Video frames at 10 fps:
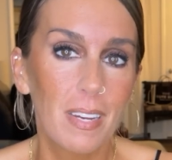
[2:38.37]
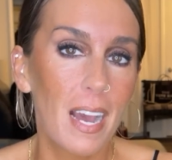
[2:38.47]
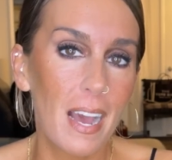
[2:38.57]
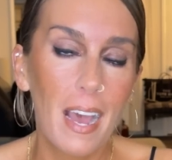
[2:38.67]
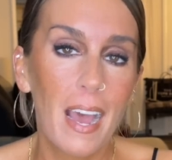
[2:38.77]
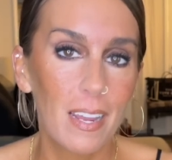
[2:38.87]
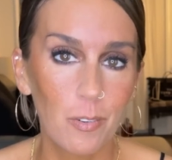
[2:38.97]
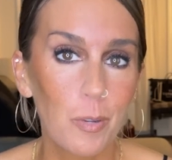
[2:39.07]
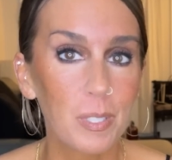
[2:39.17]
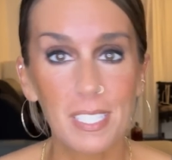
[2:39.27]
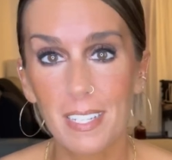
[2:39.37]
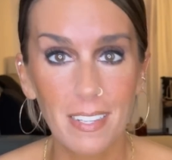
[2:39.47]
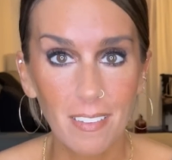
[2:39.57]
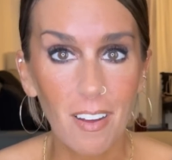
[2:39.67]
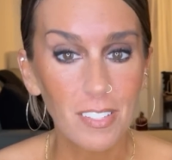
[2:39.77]
I don't know what to tell
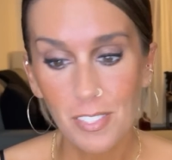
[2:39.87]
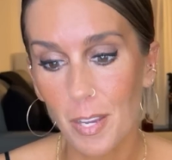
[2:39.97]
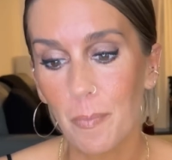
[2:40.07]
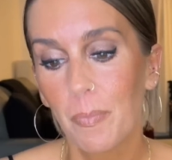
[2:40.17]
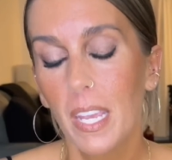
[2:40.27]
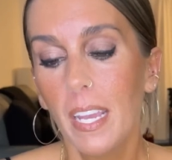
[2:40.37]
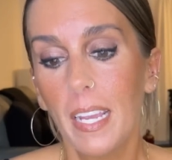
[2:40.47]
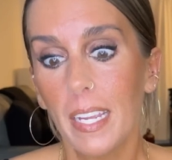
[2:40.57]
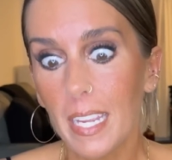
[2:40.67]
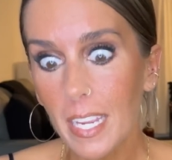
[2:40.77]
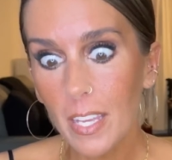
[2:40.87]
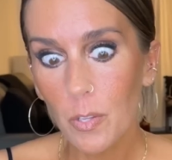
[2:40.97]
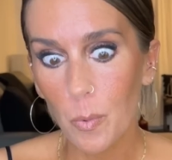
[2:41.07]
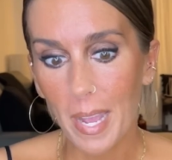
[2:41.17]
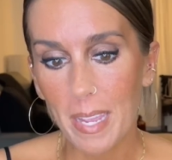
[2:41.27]
y'all. So
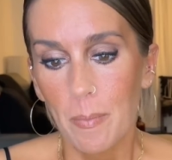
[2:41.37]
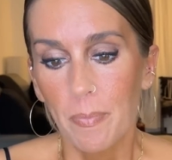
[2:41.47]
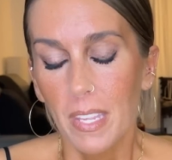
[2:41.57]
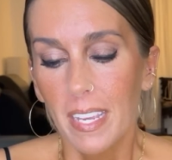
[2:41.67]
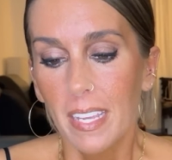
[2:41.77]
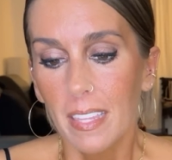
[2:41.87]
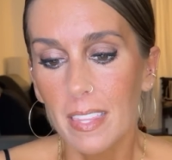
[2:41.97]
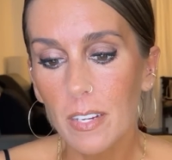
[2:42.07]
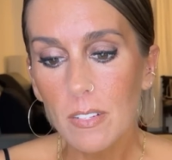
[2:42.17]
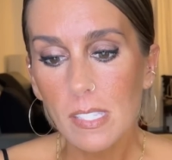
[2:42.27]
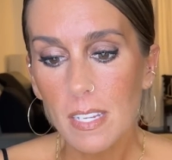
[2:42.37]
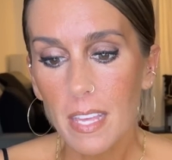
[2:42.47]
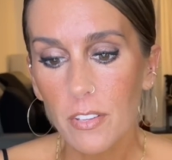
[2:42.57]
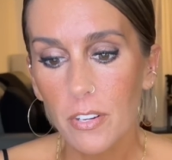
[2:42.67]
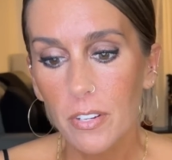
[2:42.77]
either way, there is
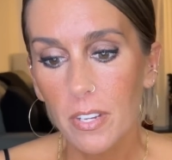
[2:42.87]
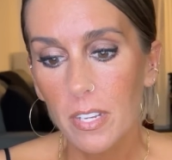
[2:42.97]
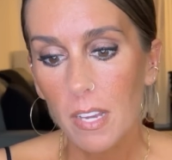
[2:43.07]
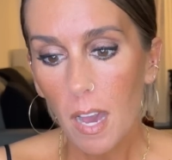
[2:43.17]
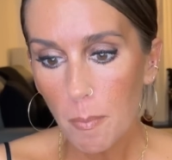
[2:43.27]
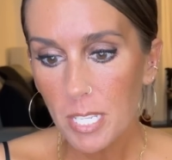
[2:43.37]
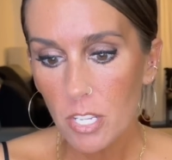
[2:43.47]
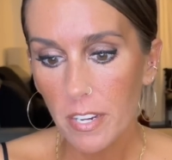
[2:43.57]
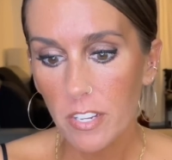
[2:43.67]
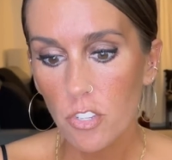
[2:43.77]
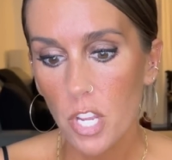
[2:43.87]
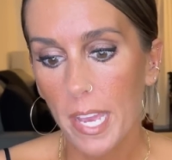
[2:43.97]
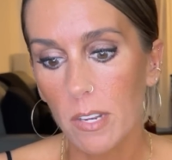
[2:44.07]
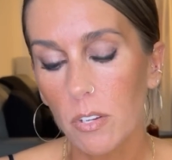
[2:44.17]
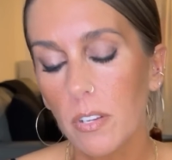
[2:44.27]
another commentary
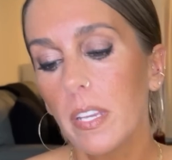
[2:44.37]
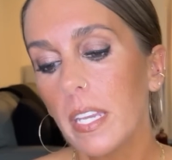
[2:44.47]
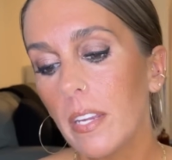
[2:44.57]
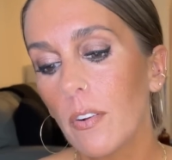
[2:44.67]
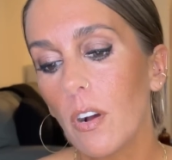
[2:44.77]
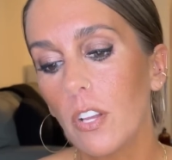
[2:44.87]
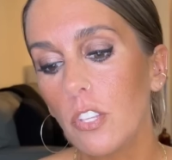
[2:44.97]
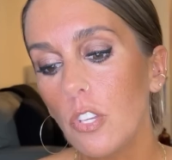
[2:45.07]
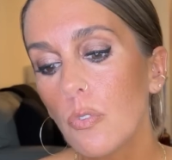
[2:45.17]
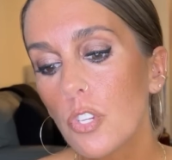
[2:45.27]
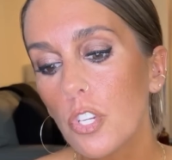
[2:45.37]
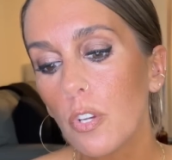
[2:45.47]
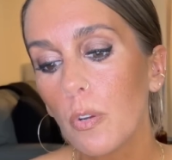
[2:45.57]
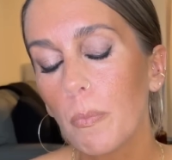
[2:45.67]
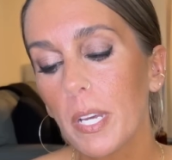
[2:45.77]
channel here on
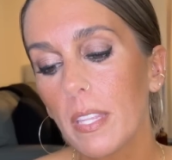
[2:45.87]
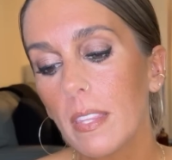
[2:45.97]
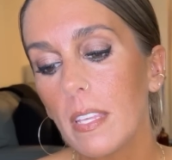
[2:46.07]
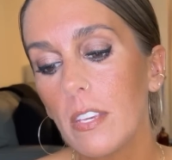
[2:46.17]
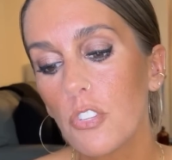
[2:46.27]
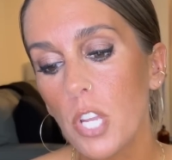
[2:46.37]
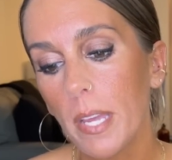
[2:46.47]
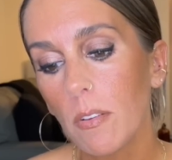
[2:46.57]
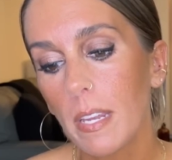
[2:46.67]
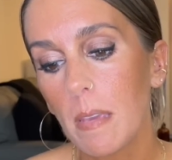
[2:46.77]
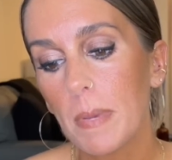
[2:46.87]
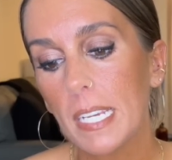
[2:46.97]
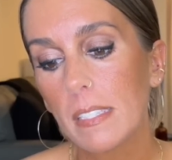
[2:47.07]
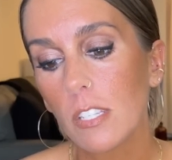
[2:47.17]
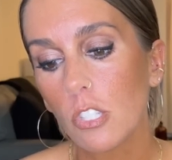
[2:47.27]
YouTube. The channel name
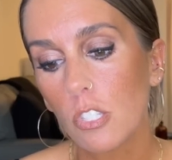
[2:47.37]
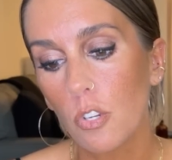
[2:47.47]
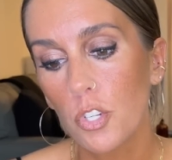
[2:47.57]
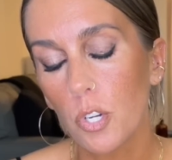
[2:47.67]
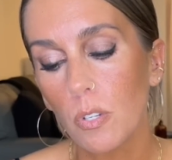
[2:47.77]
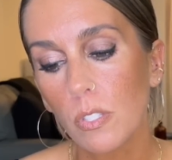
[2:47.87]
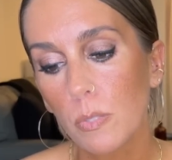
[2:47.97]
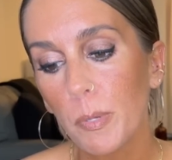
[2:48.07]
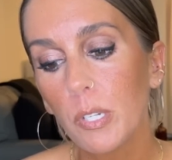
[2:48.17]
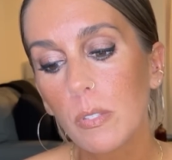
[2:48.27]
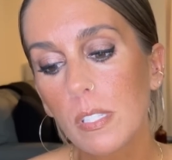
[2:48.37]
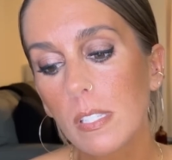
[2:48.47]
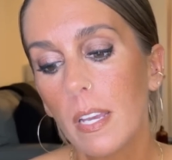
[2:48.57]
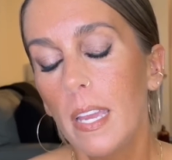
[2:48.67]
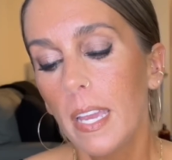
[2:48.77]
is Social
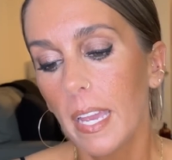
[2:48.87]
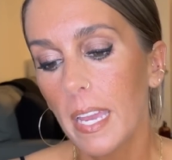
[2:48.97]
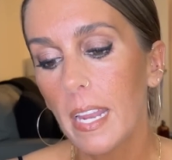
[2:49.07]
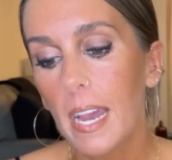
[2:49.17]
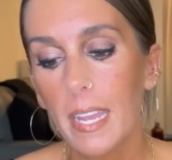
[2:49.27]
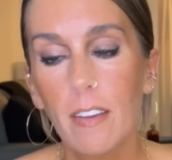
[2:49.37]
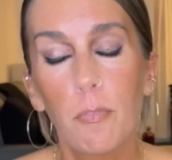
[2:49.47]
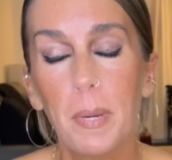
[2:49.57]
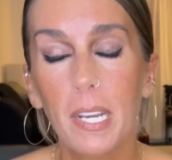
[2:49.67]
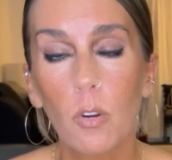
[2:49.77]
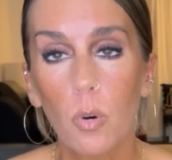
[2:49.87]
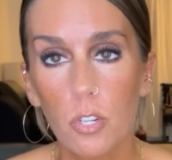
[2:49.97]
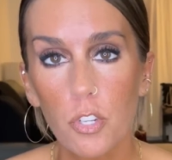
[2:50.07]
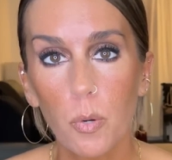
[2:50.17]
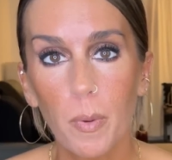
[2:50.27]
Spoons, and I have been
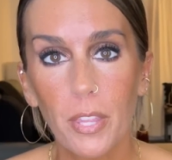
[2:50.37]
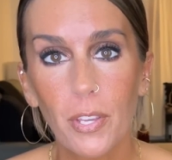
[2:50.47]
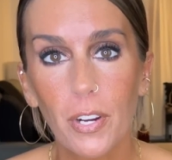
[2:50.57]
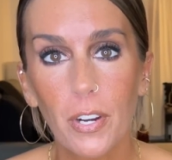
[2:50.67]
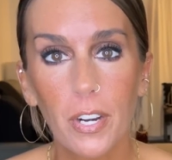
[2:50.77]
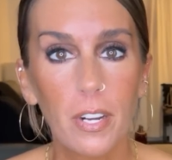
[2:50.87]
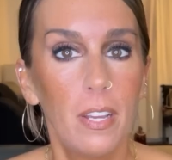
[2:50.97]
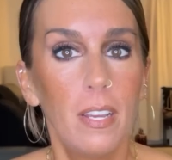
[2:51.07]
cordial with her,